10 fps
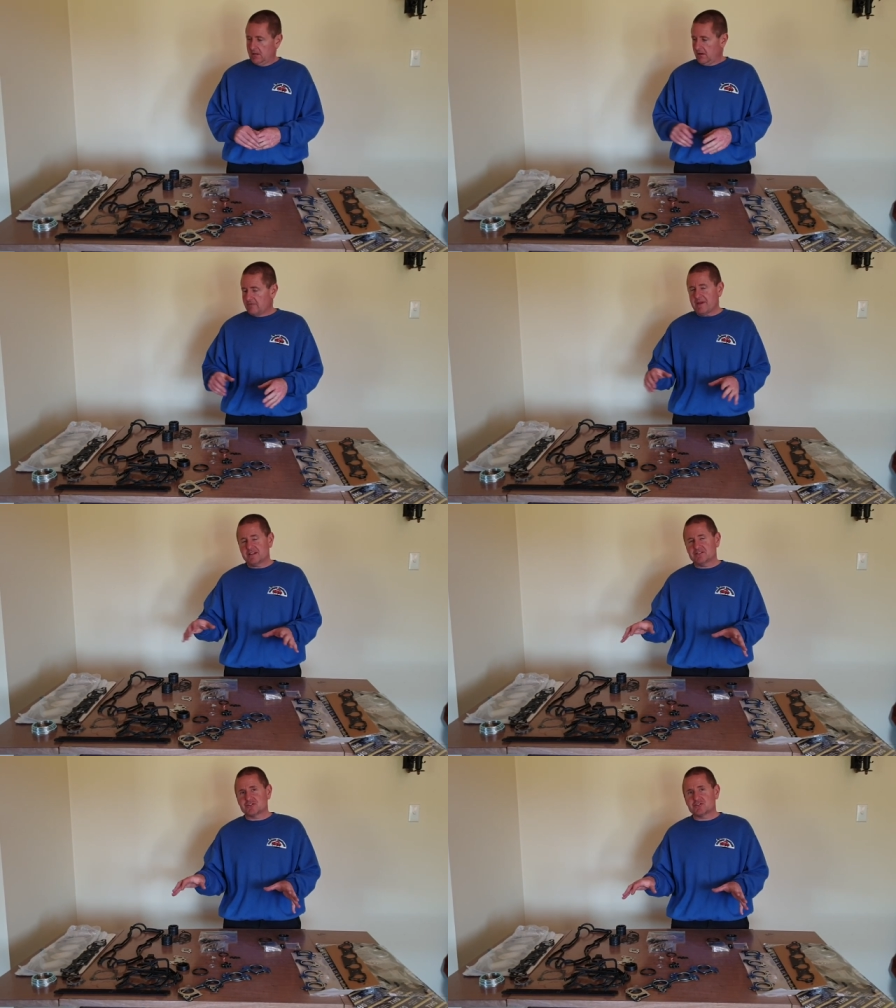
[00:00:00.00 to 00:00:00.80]
I've
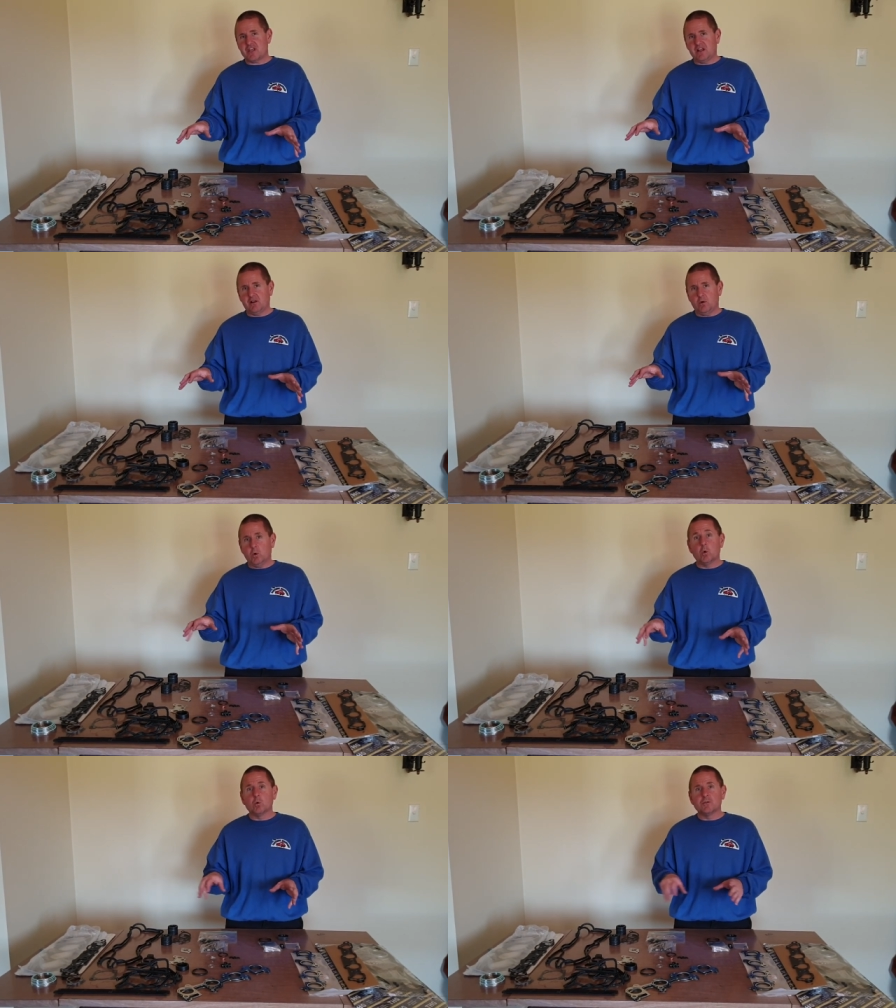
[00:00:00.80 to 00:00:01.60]
managed to sell
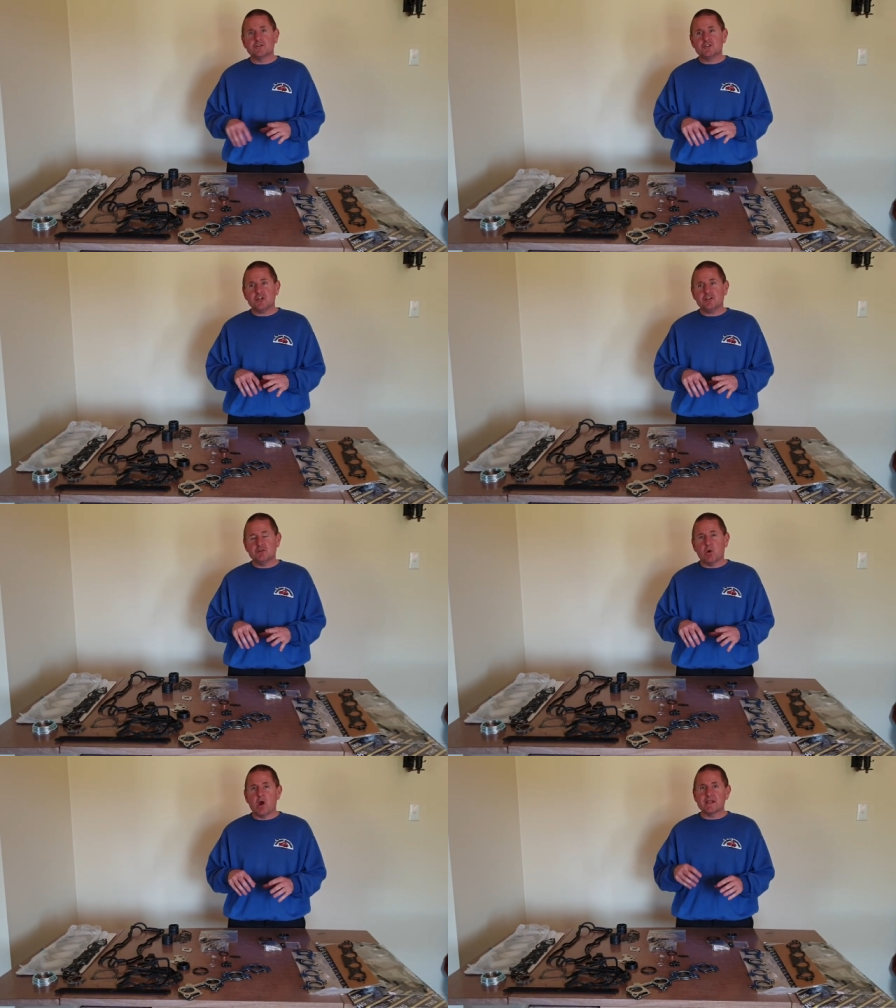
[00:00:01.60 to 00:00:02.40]
all the
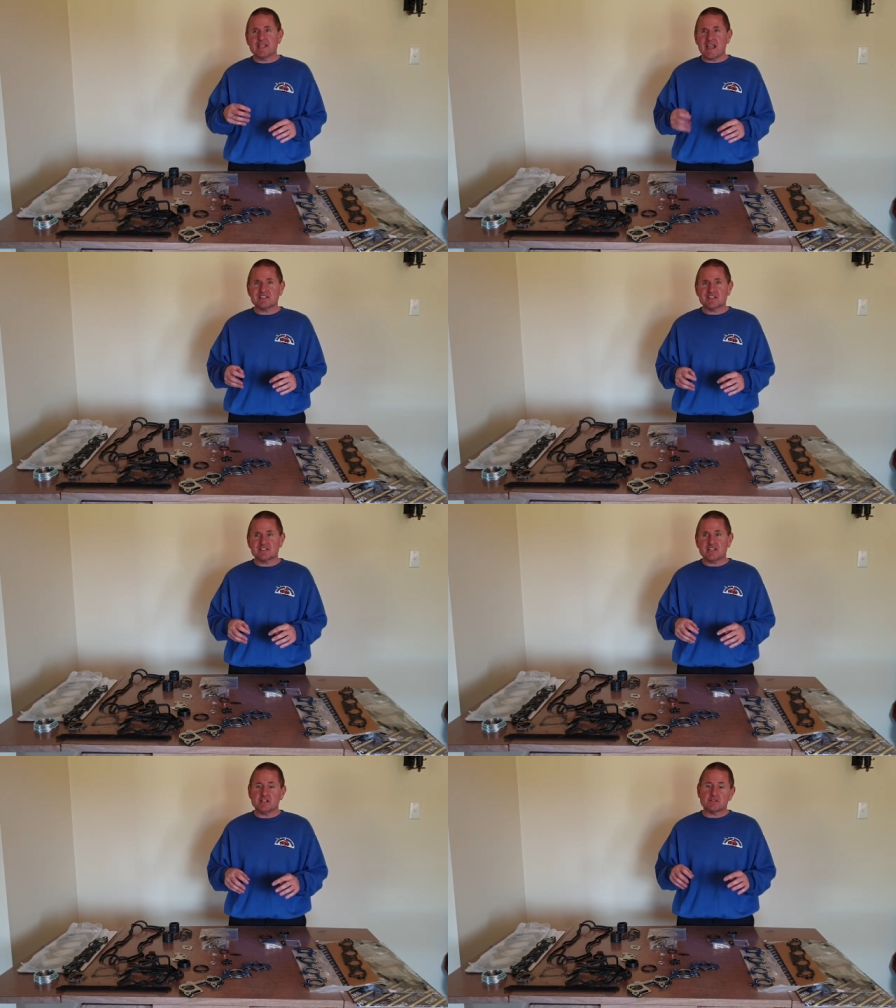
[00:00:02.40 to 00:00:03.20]
genuine gasket
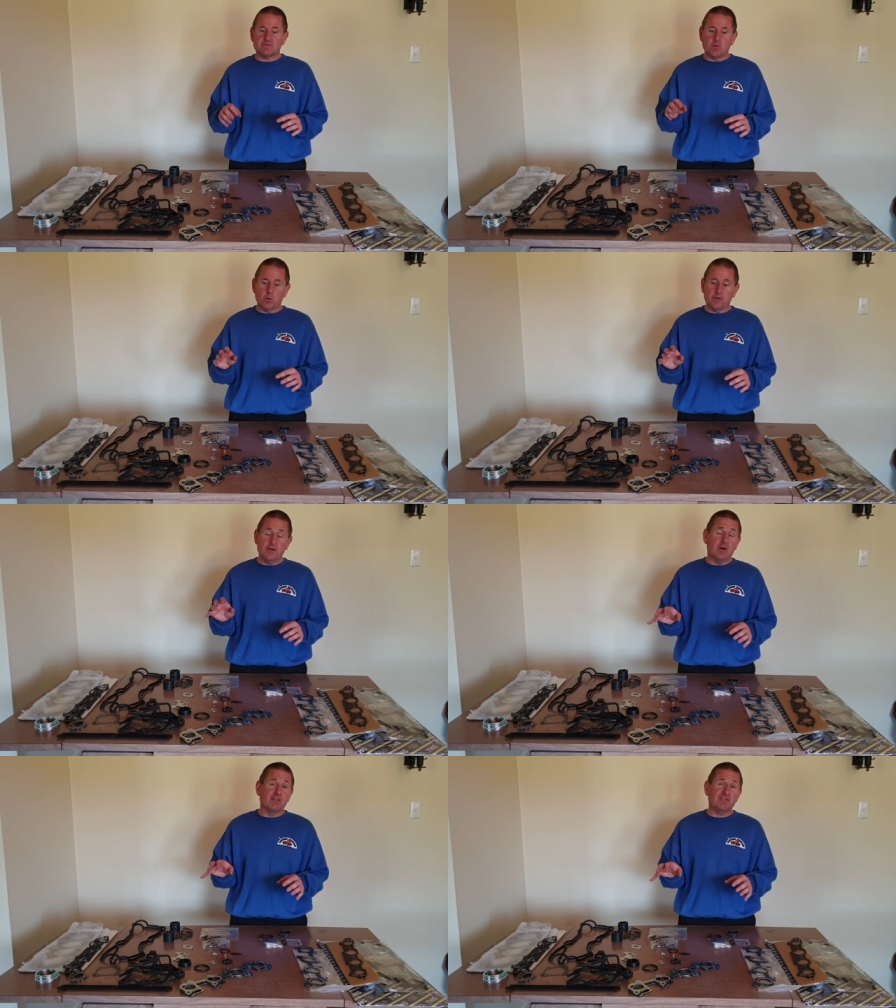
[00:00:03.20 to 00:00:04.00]
sets for the
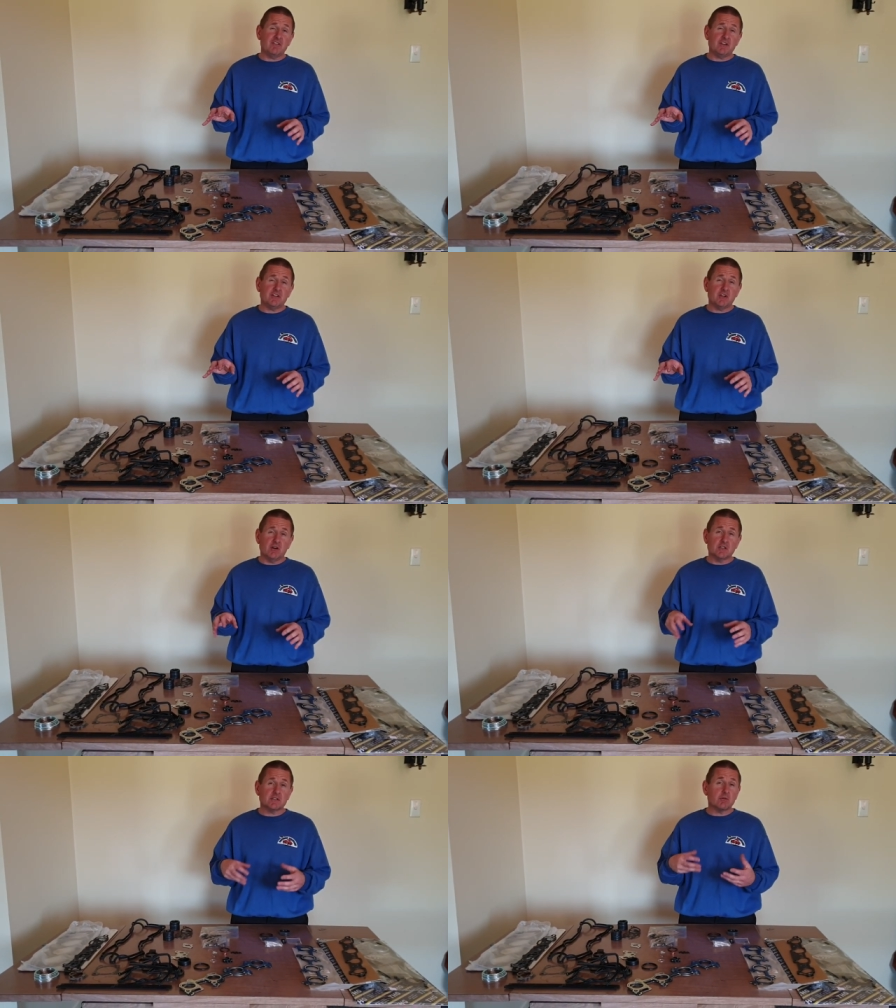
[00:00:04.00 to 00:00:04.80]

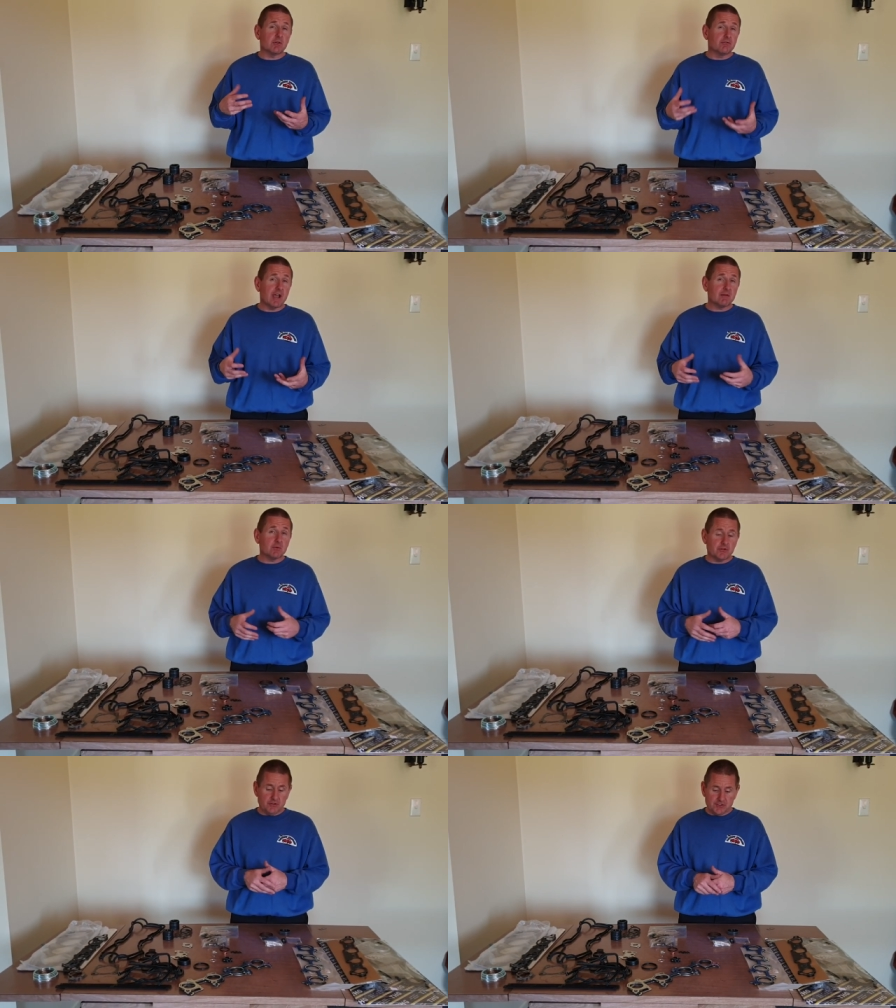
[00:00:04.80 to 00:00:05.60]
non-VVTis that were available
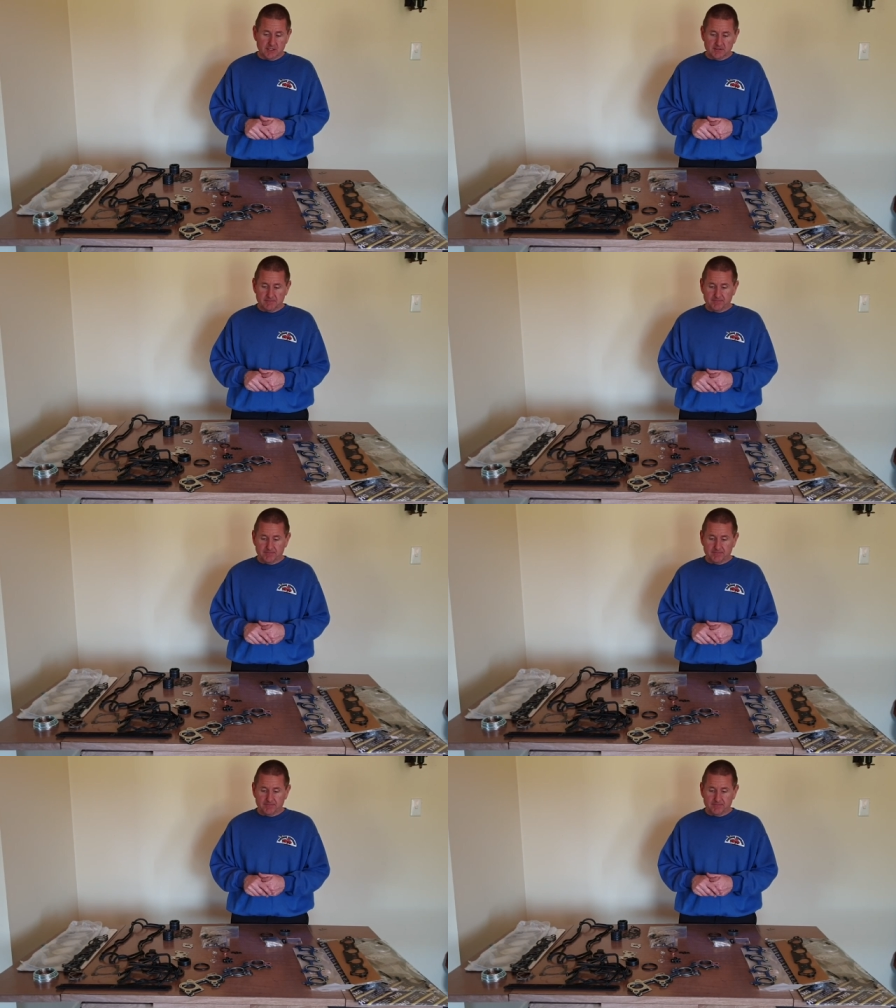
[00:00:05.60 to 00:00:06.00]
to New Zealand,